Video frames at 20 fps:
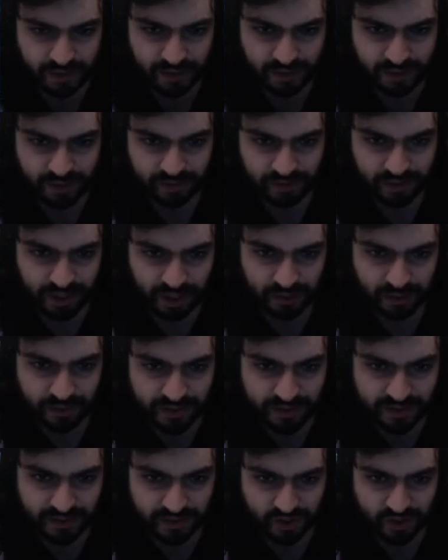yeah,
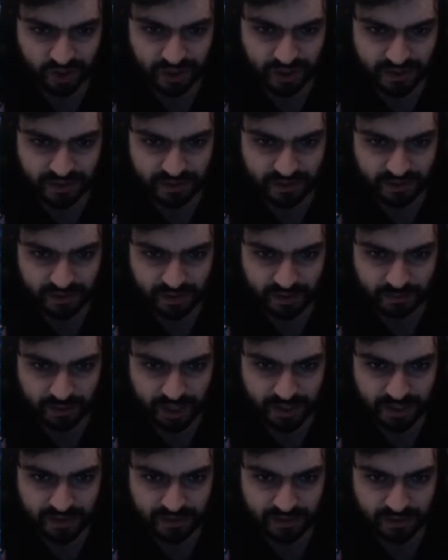this is just a
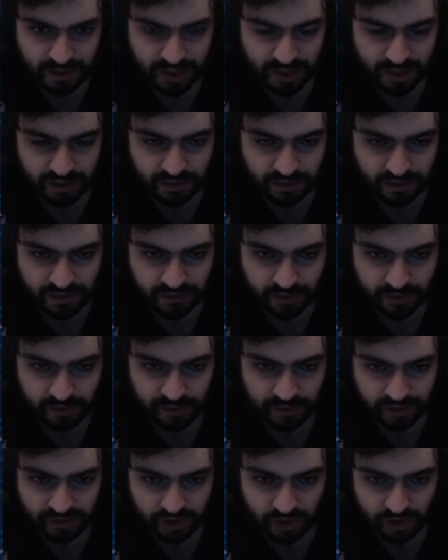mass trade
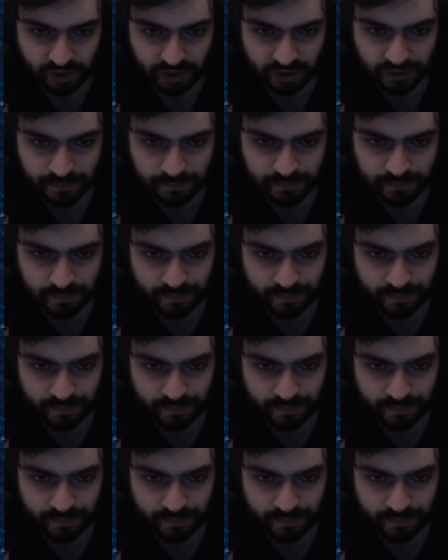eventually.